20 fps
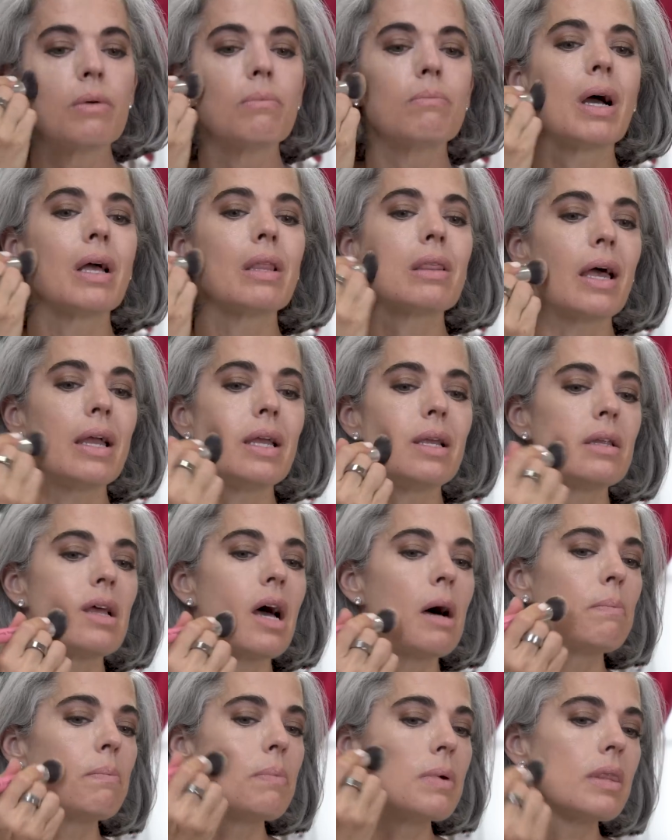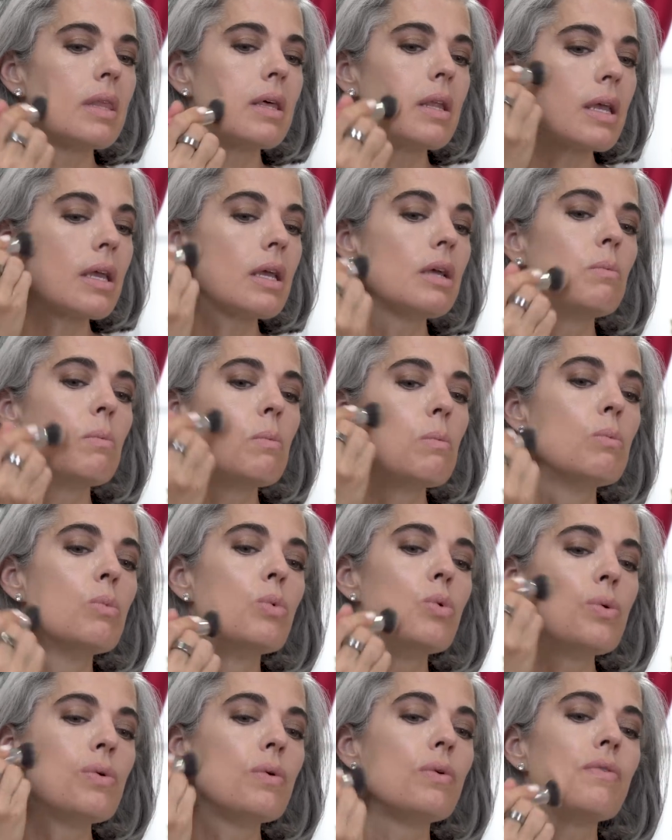my Lighten Up, but then I can
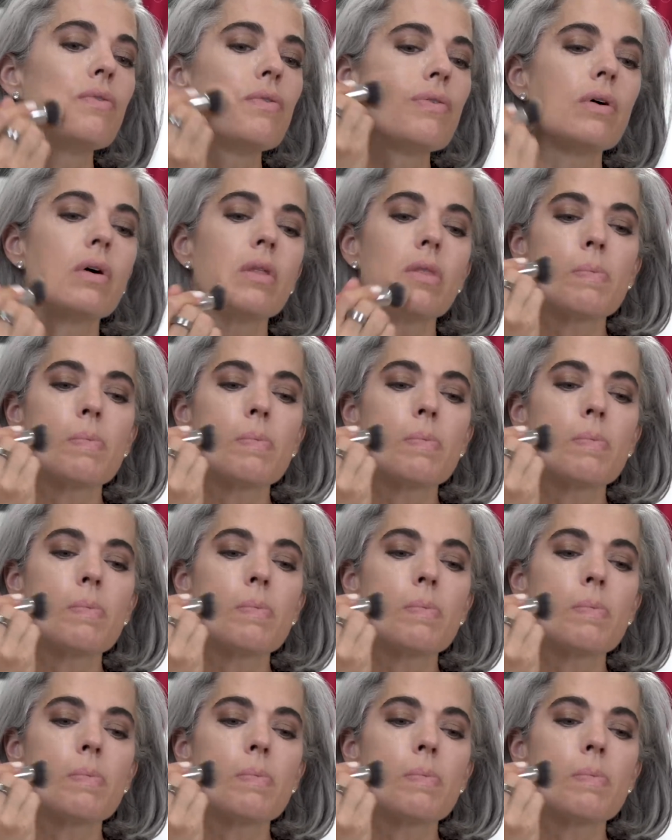move